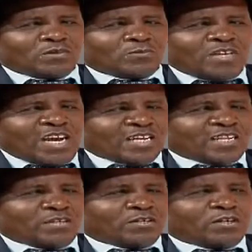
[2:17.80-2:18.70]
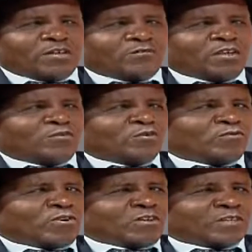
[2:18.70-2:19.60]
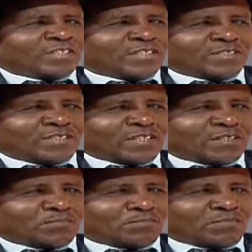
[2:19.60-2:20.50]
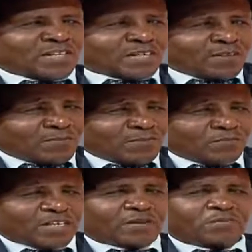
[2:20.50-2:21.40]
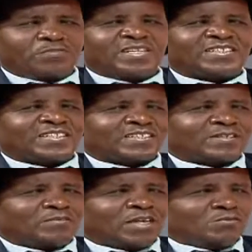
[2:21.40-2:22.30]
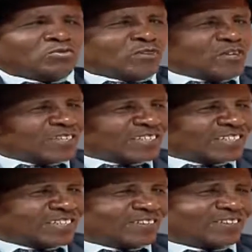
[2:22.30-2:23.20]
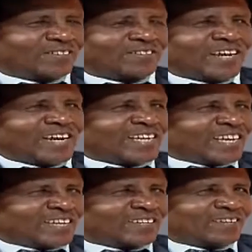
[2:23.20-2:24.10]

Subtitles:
really, if you fall, just pick up the pieces and move on. You know, try again.